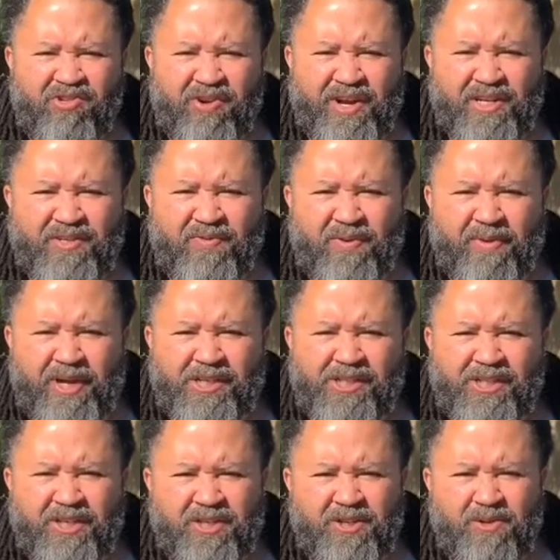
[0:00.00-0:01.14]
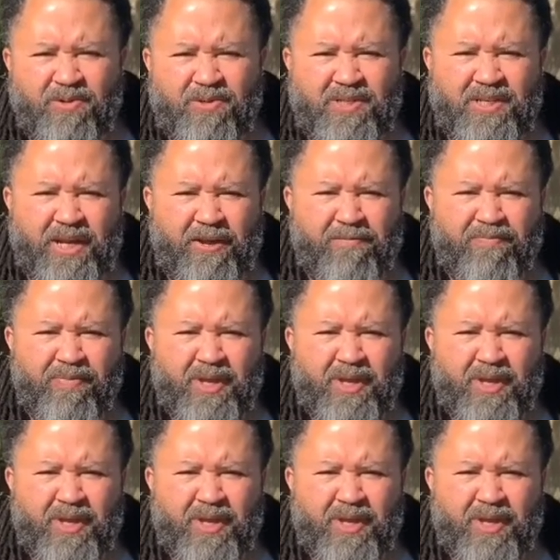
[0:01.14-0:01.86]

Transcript: Transformation Tuesday.